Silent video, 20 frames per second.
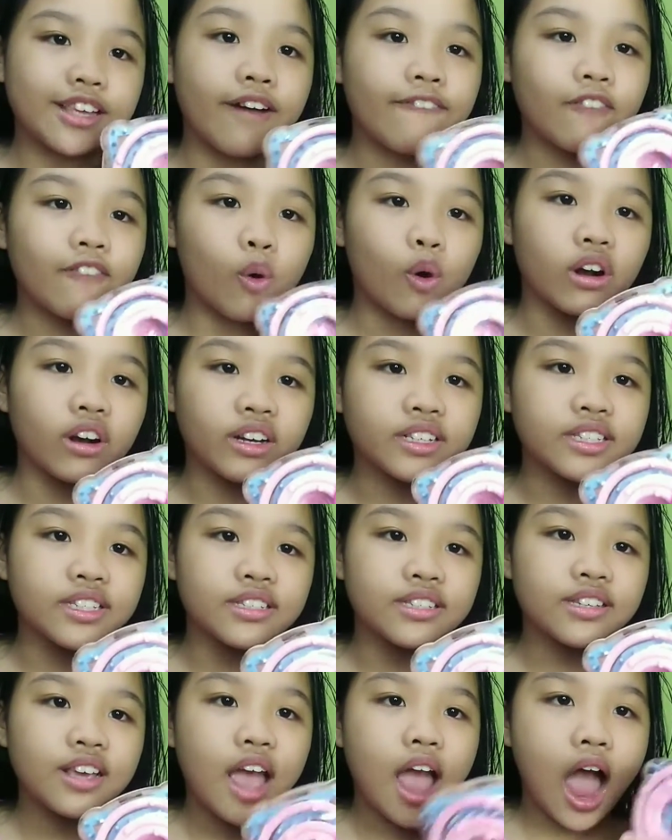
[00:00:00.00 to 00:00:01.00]
Of course,
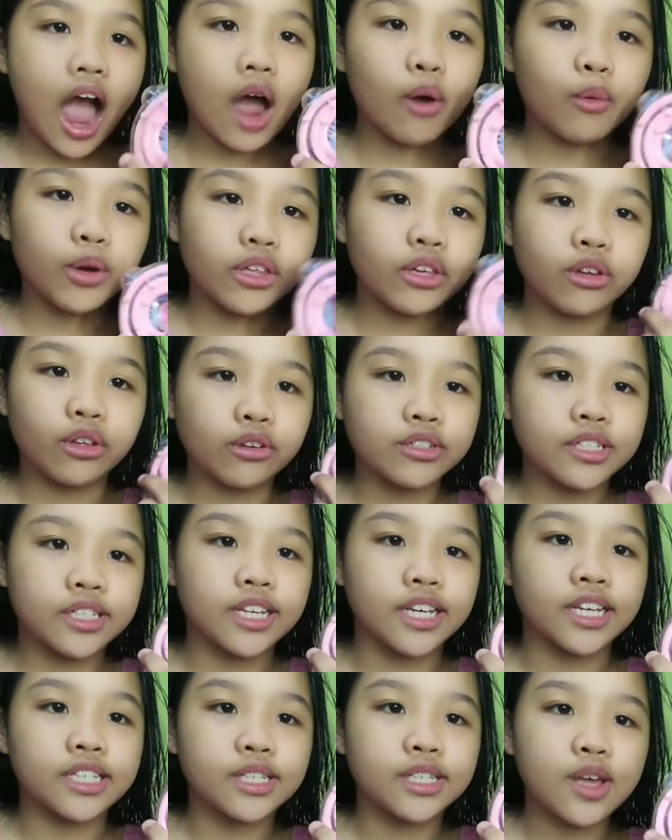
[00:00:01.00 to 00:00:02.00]
how would you use
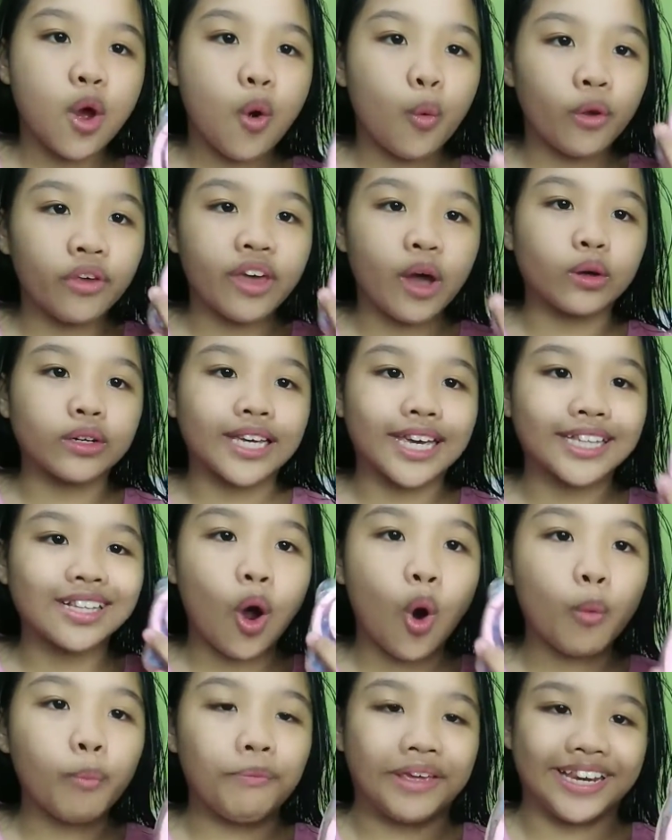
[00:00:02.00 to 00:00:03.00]
this without it
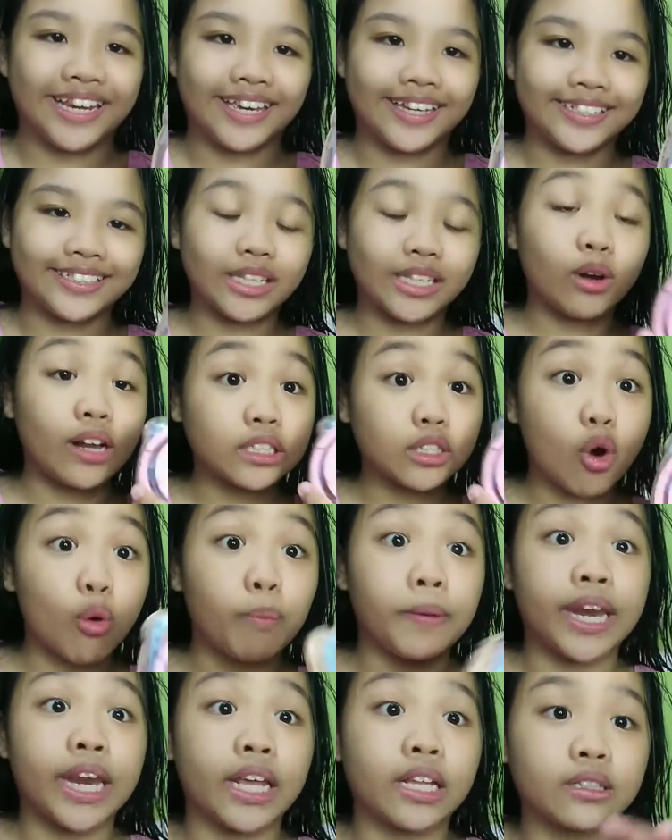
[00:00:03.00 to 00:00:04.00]
opening? So let's
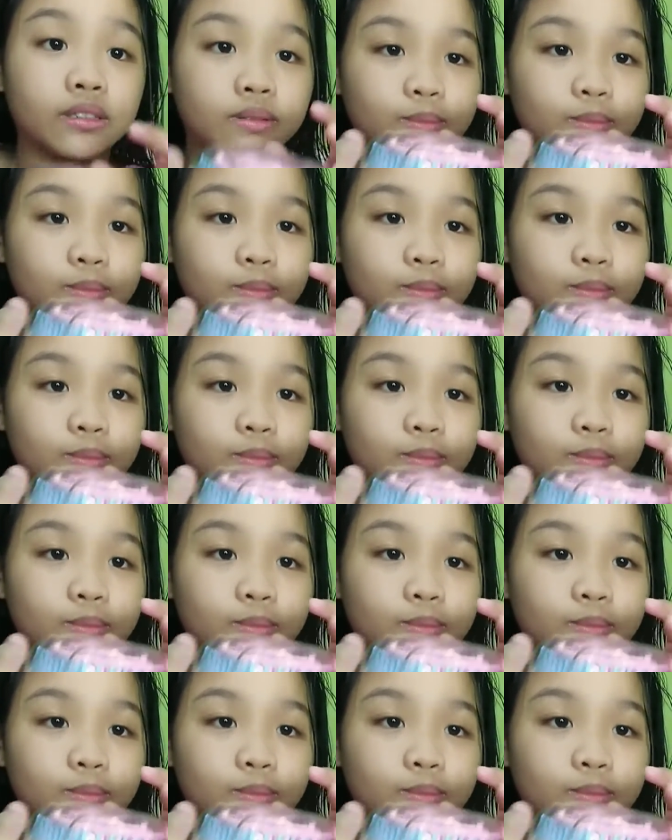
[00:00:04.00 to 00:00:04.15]
open it.